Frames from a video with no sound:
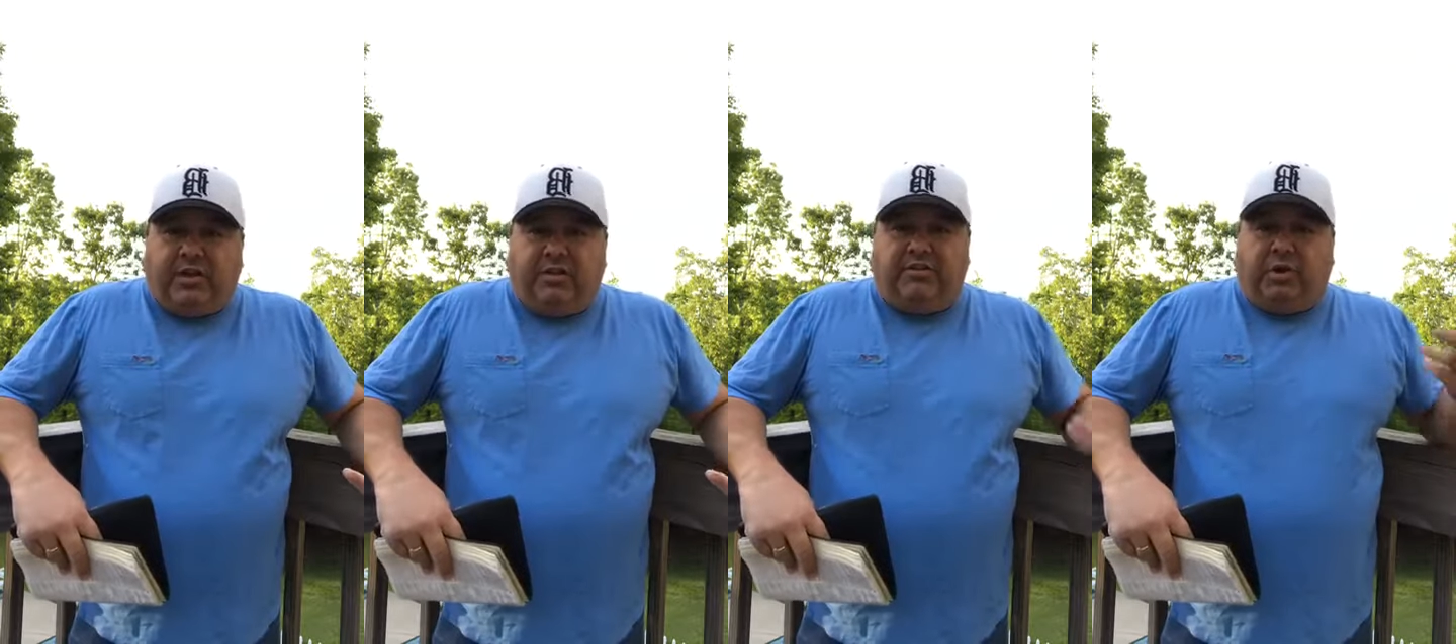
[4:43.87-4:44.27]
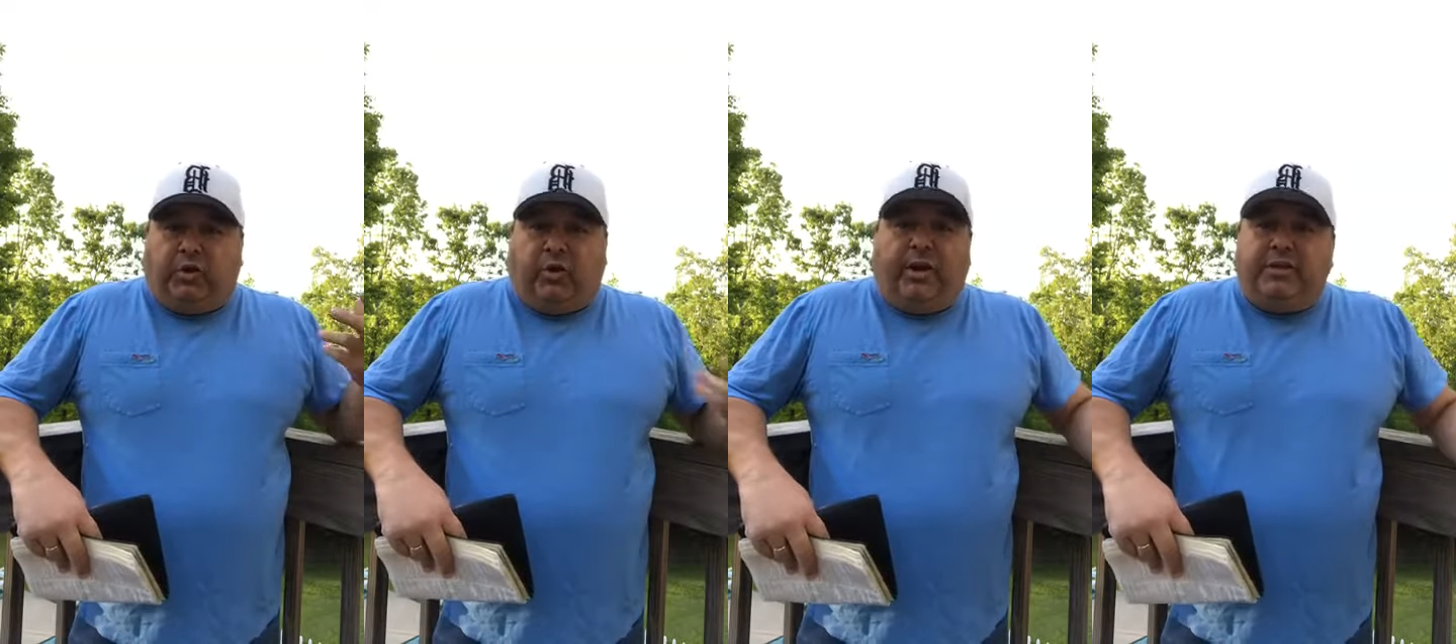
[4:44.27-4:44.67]
is the
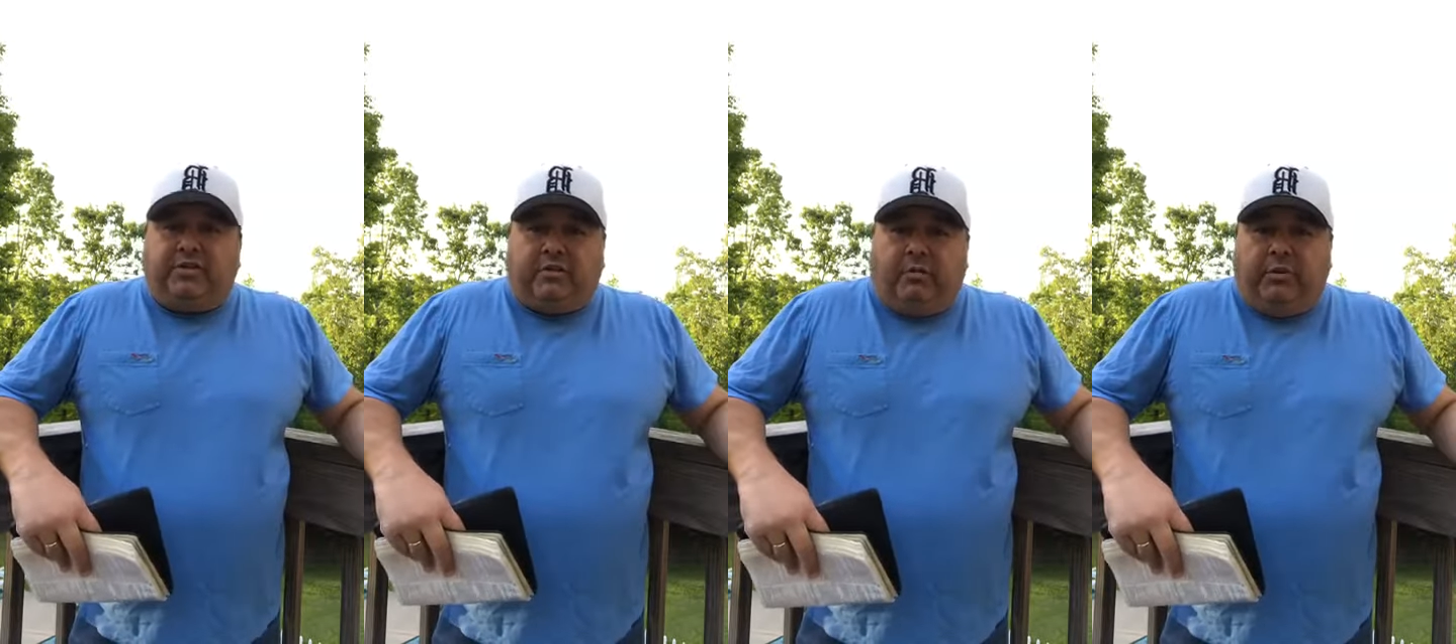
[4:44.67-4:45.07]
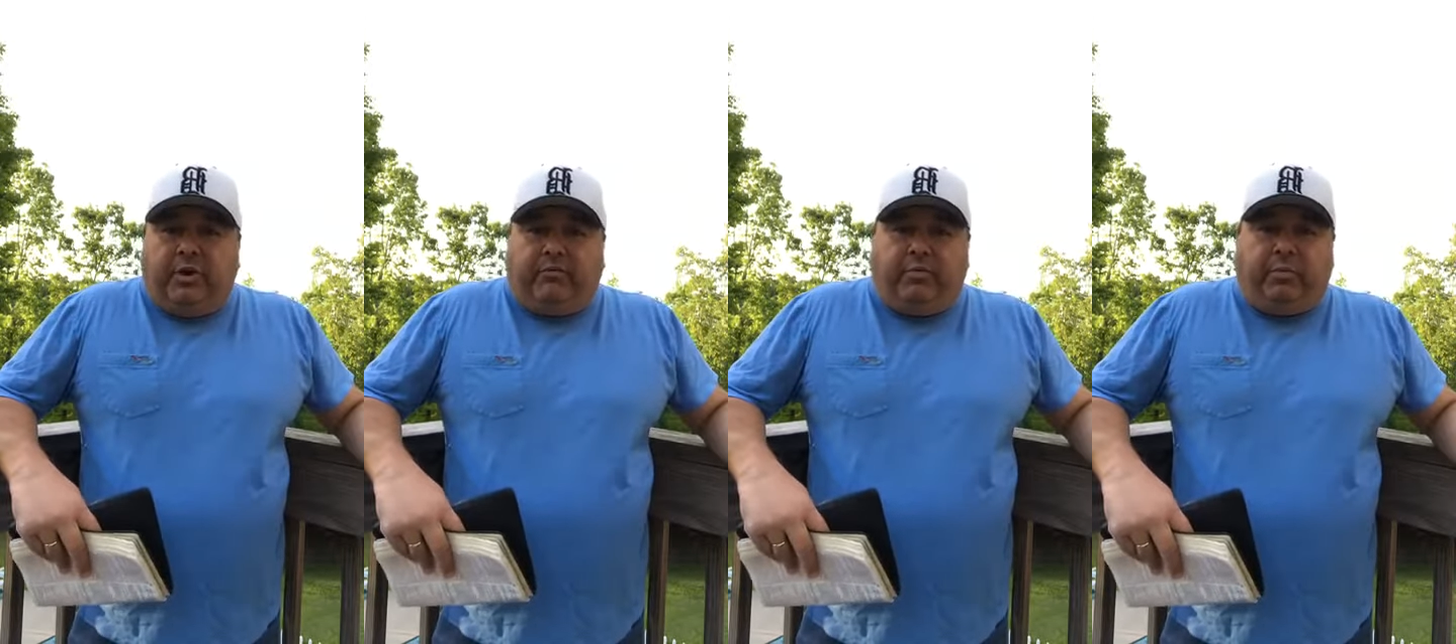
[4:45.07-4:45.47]
greatest sermon
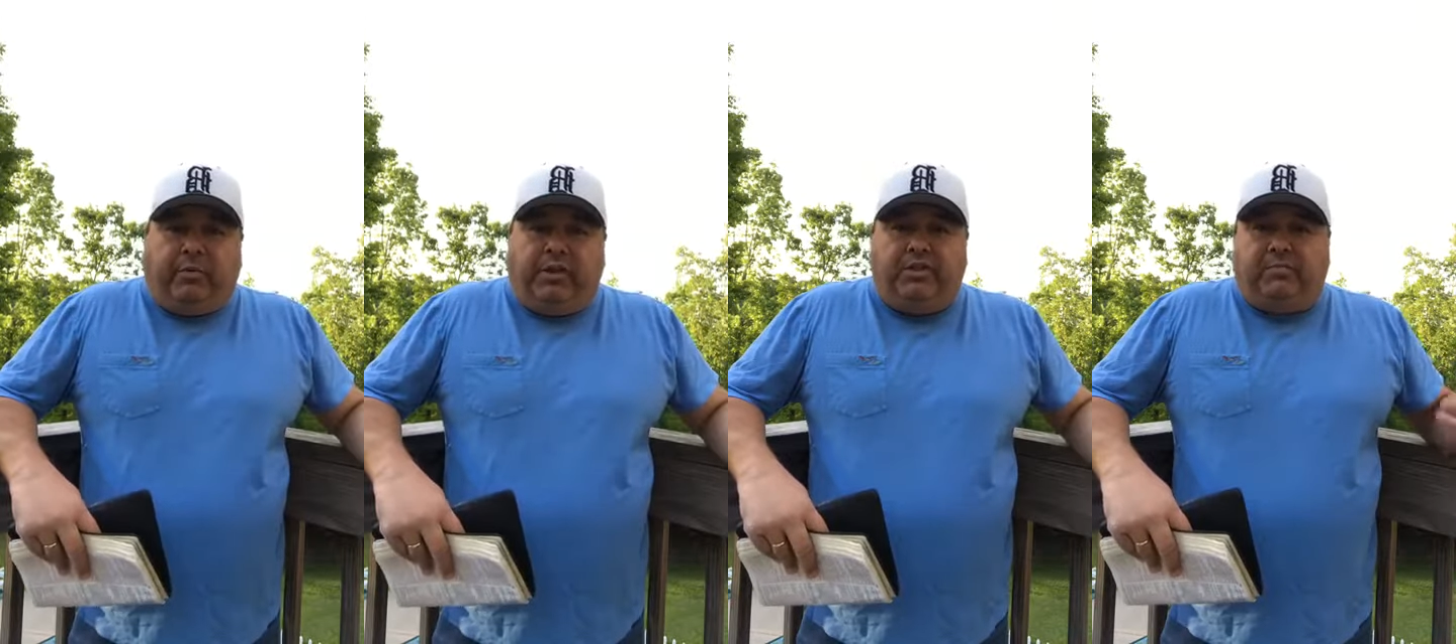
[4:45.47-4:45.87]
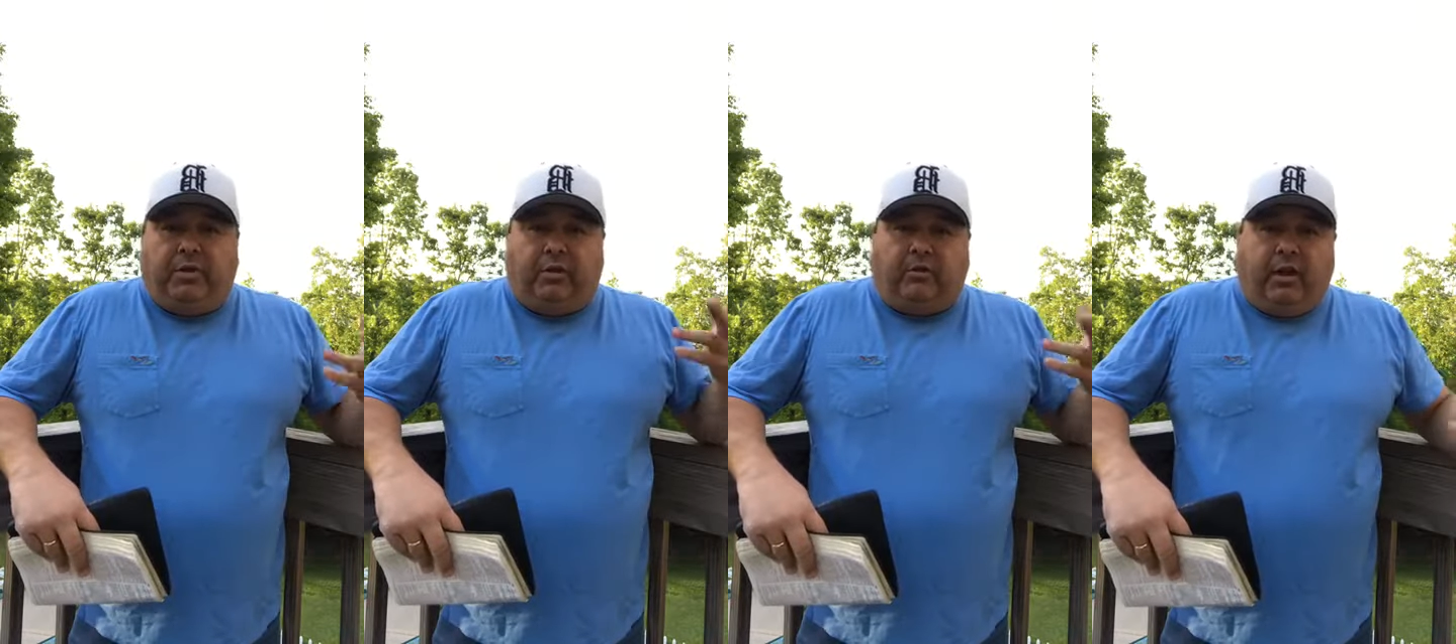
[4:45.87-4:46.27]
ever preached by
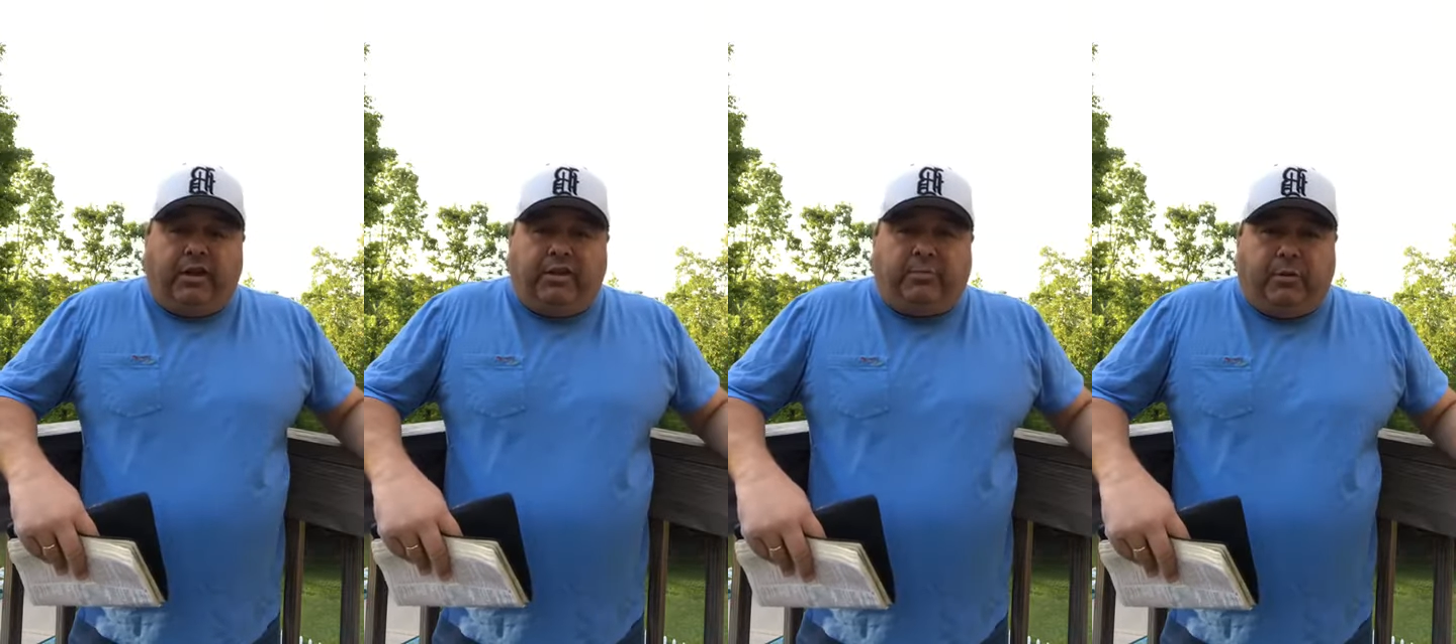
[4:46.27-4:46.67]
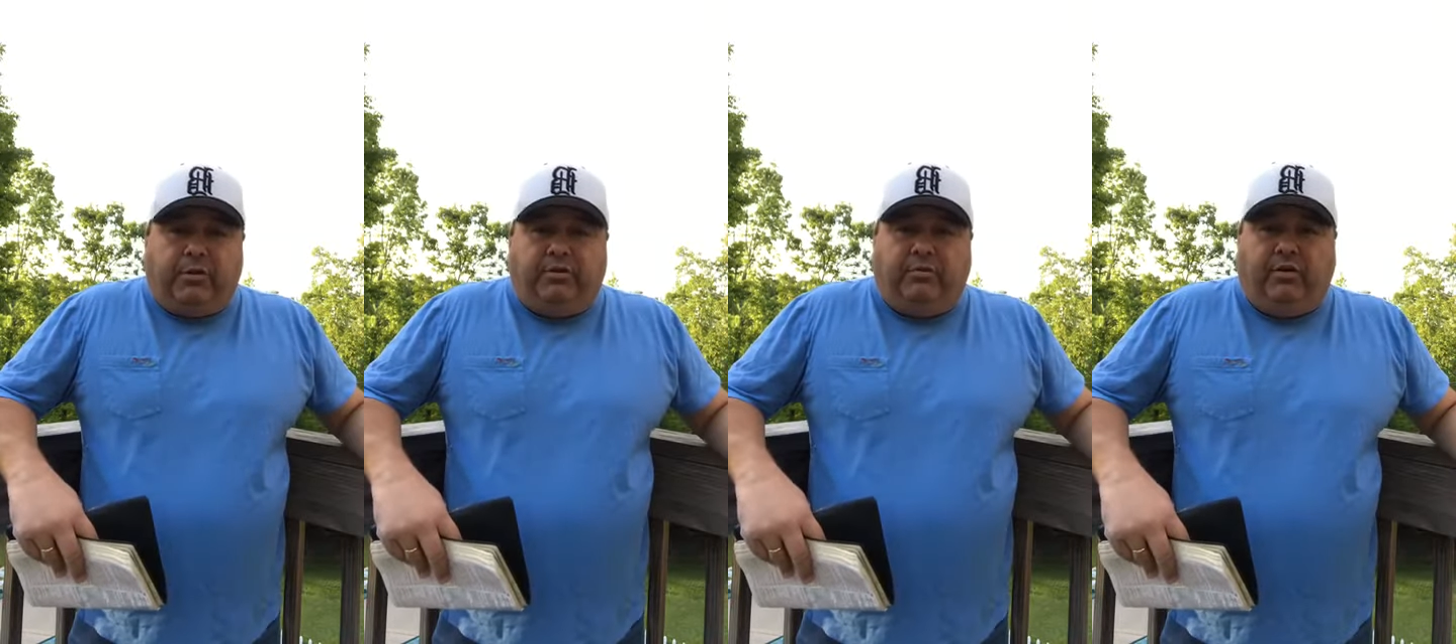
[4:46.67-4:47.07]
the greatest
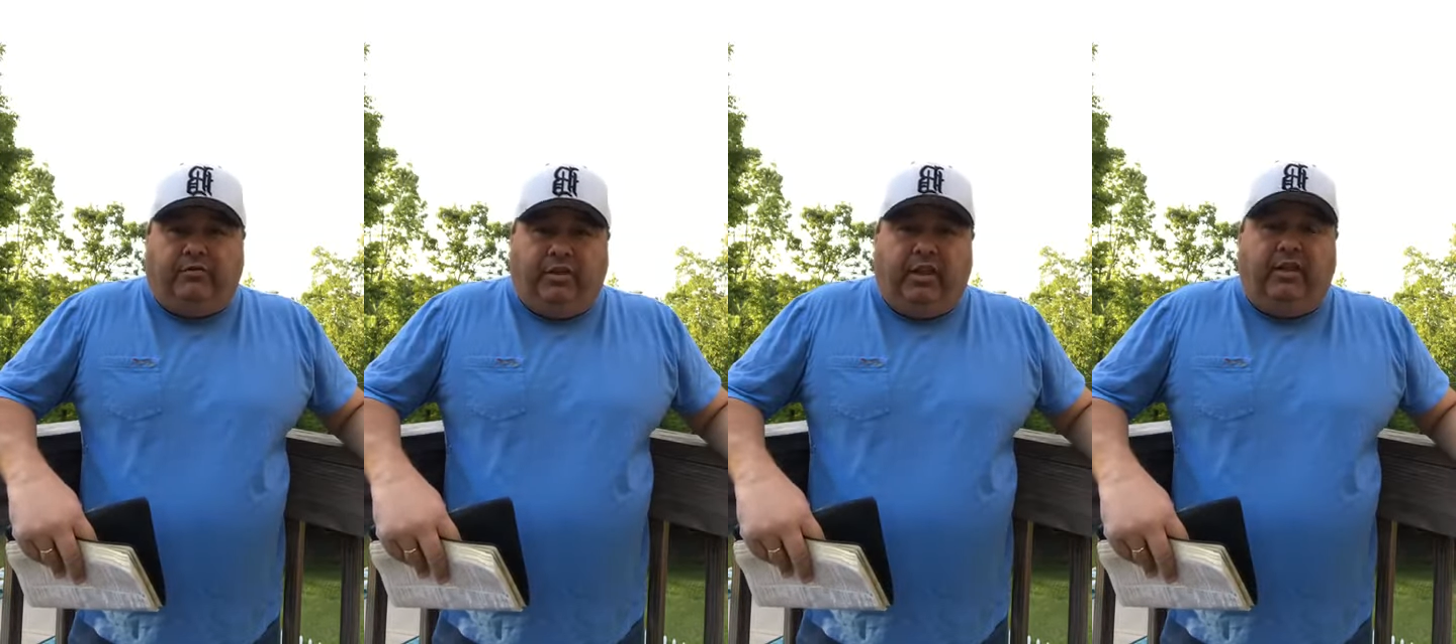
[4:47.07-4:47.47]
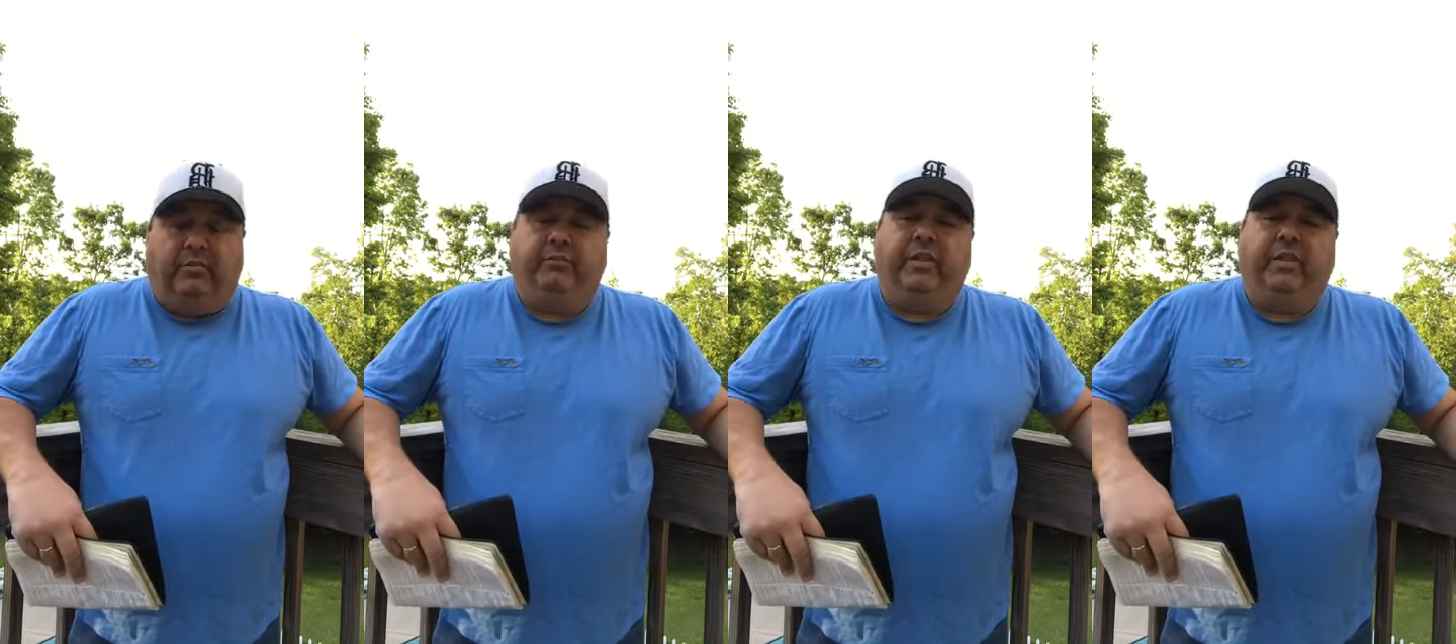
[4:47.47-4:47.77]
preacher ever lived.